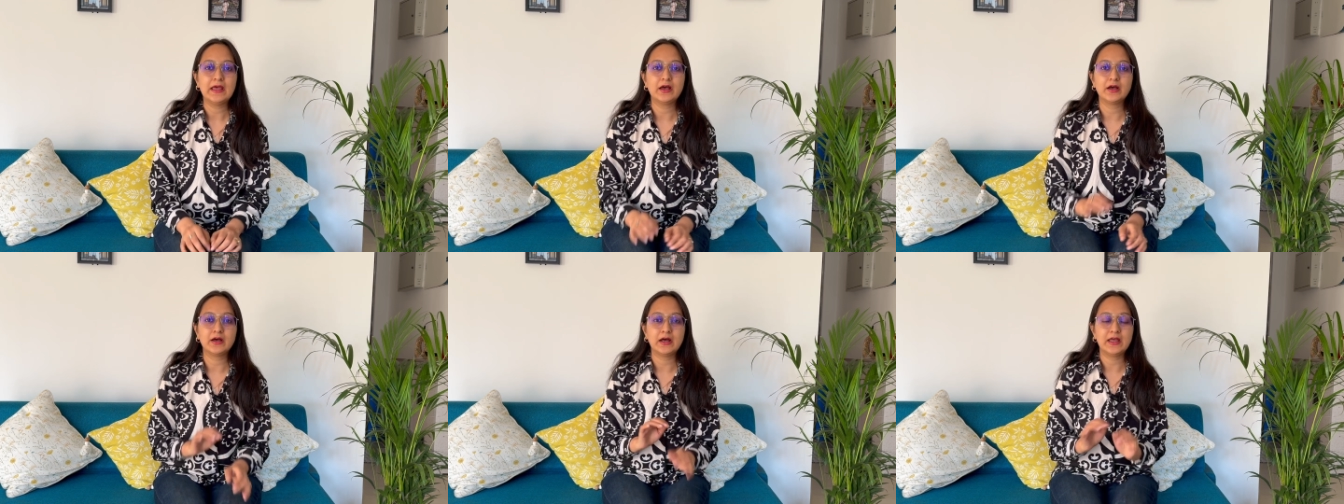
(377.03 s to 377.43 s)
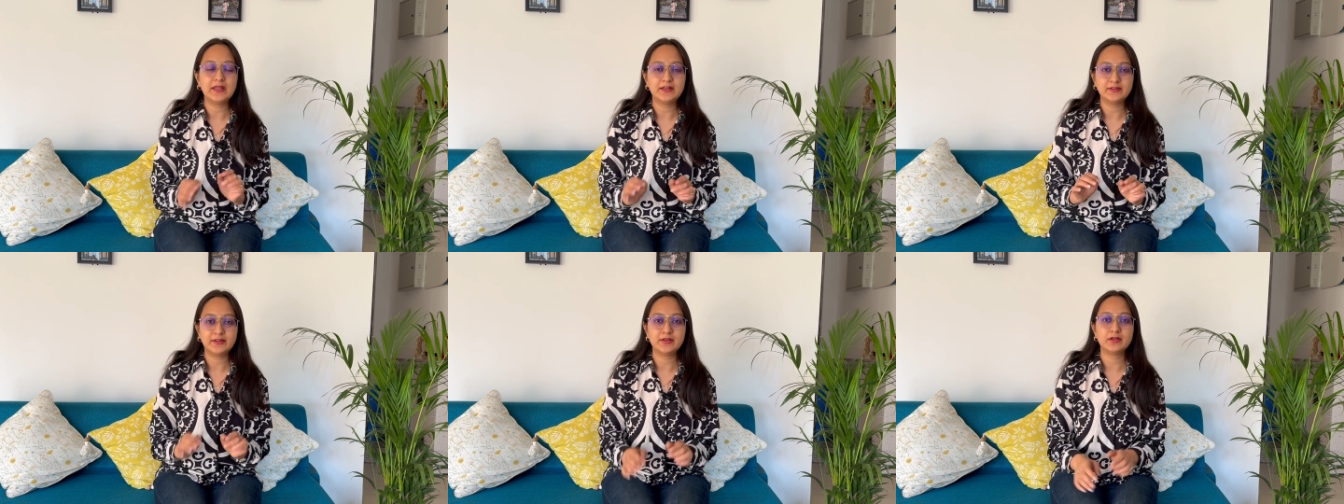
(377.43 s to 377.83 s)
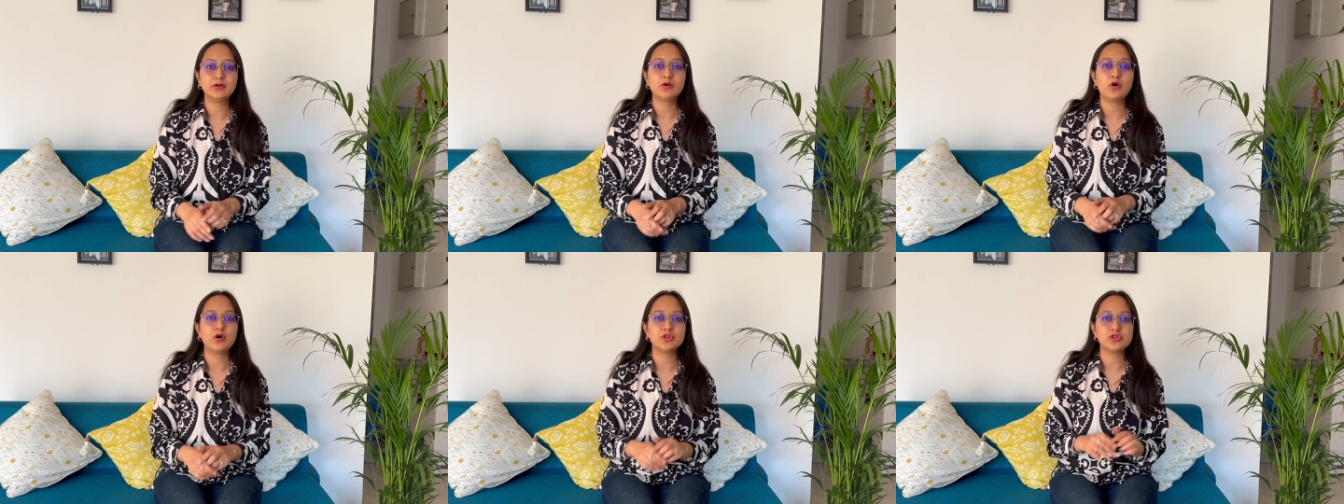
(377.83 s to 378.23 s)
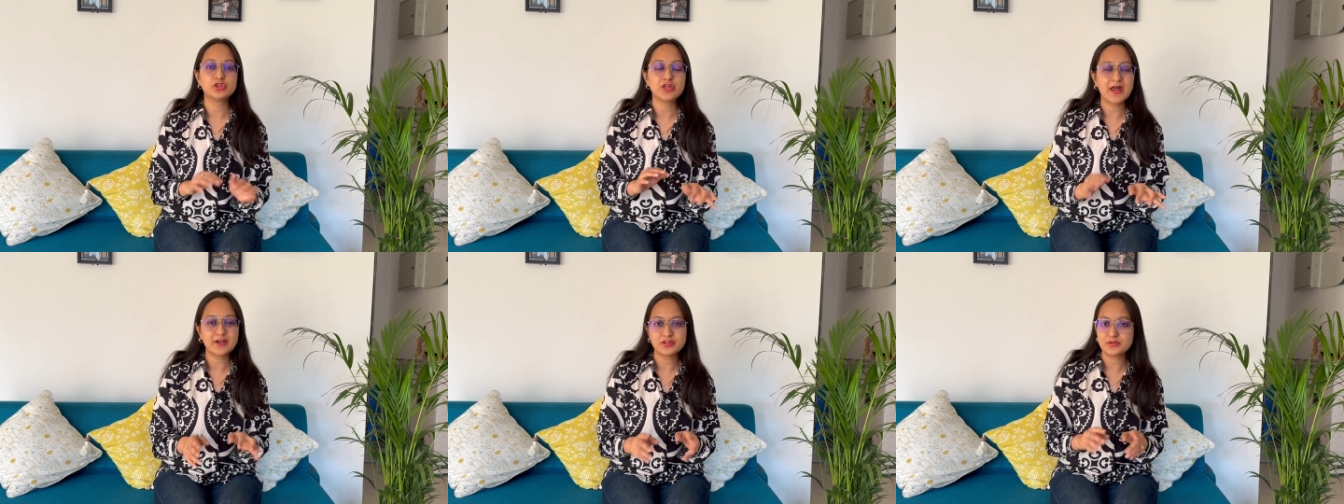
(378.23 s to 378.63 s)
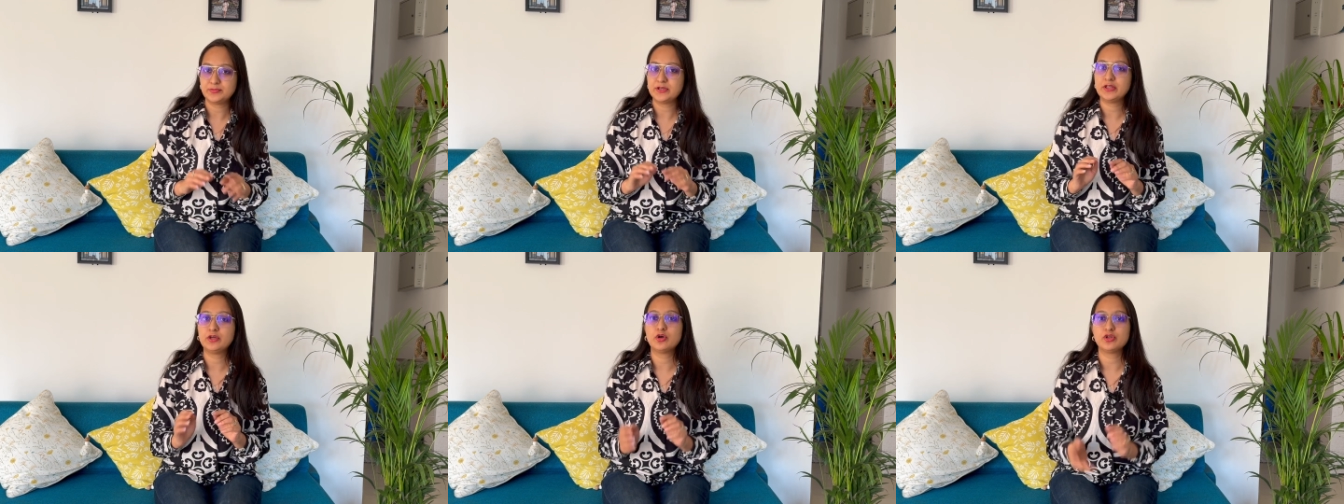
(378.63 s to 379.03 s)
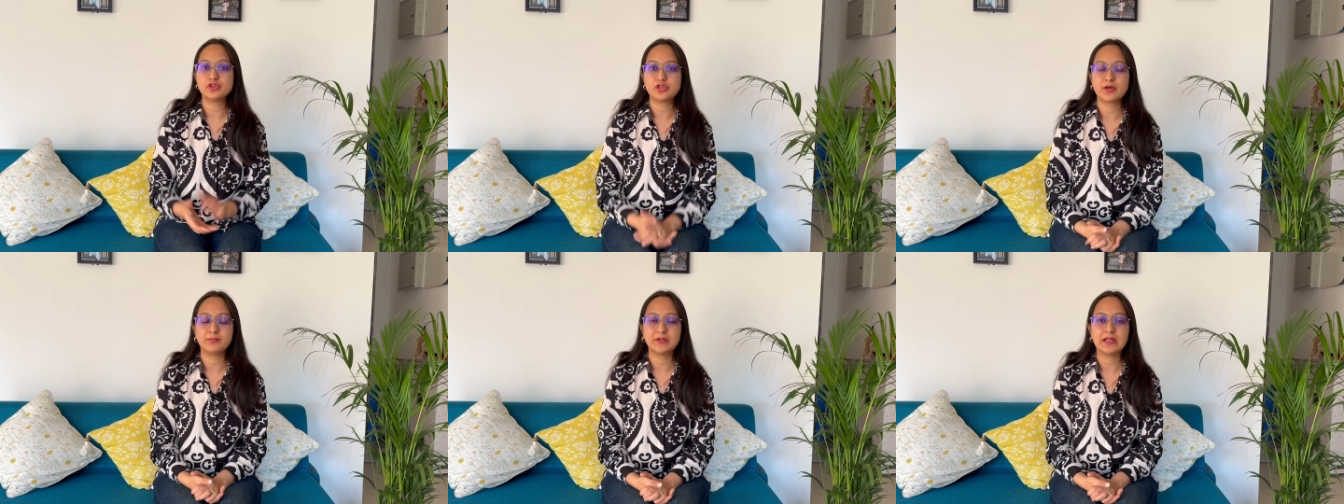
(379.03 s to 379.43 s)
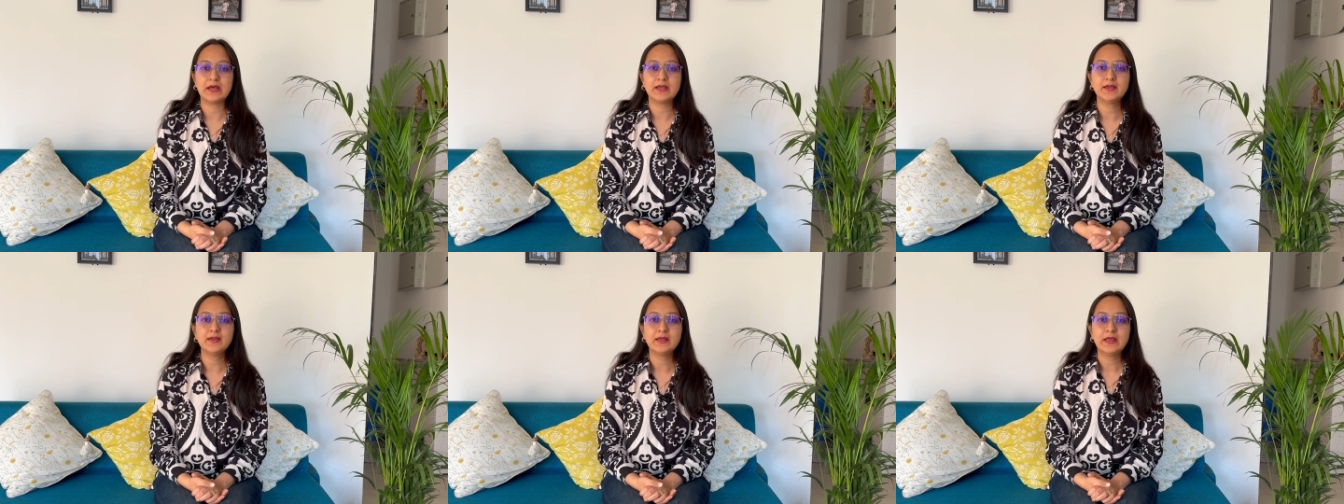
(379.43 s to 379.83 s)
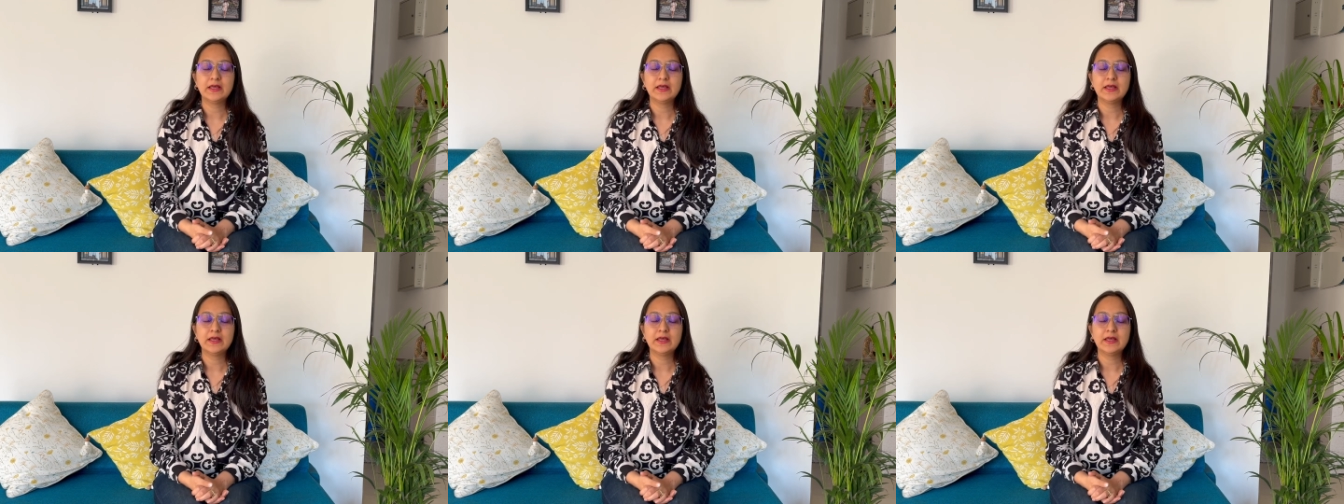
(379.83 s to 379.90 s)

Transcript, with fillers: uh, anything on ChatGPT or Gemini,